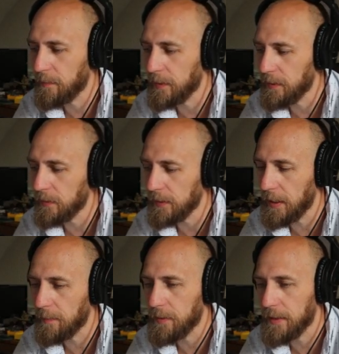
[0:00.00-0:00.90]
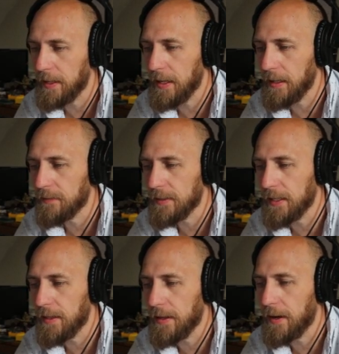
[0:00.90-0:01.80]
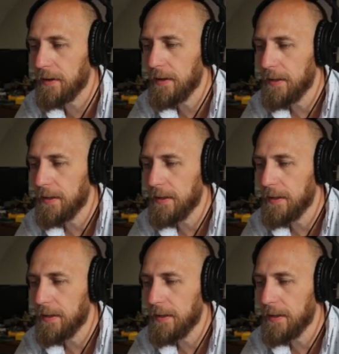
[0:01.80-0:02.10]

But usually I'll put that -10 in there.